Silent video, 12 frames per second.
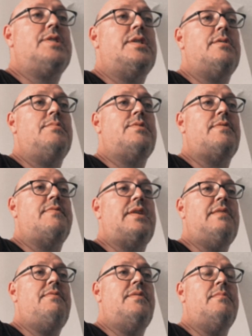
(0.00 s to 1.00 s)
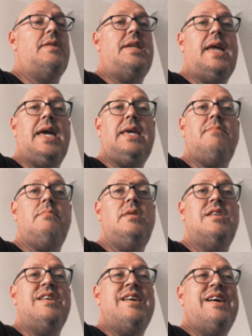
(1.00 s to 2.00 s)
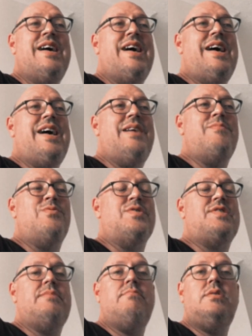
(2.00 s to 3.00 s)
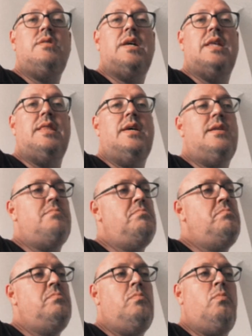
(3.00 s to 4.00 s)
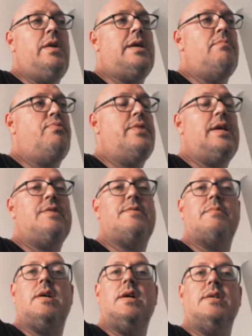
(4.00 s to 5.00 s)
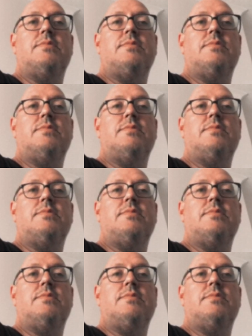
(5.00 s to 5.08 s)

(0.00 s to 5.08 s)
going to sort of give them a name or a symbol, and then we can print out some cards